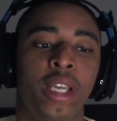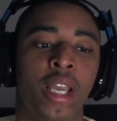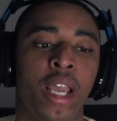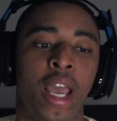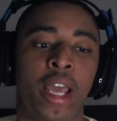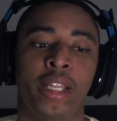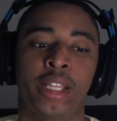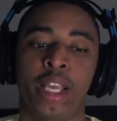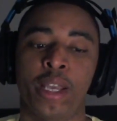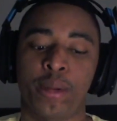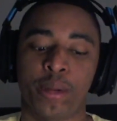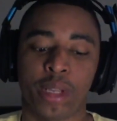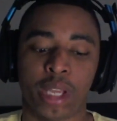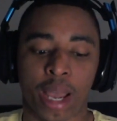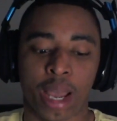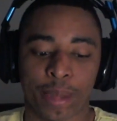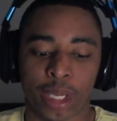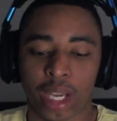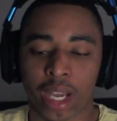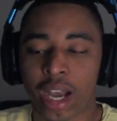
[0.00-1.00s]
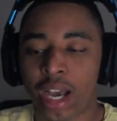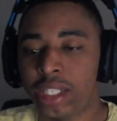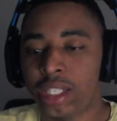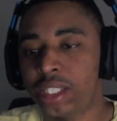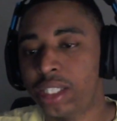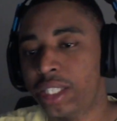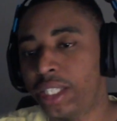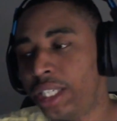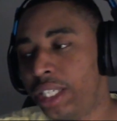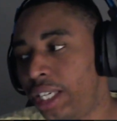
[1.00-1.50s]
at that, I mean,
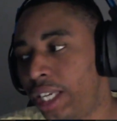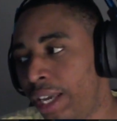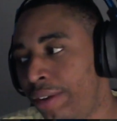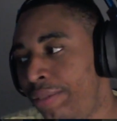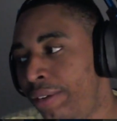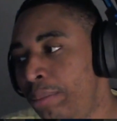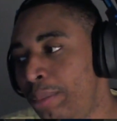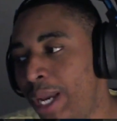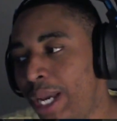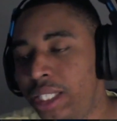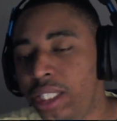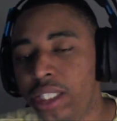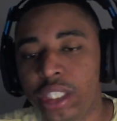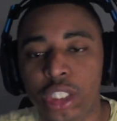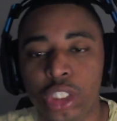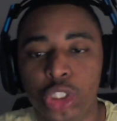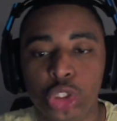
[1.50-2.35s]
honestly, if he makes it to the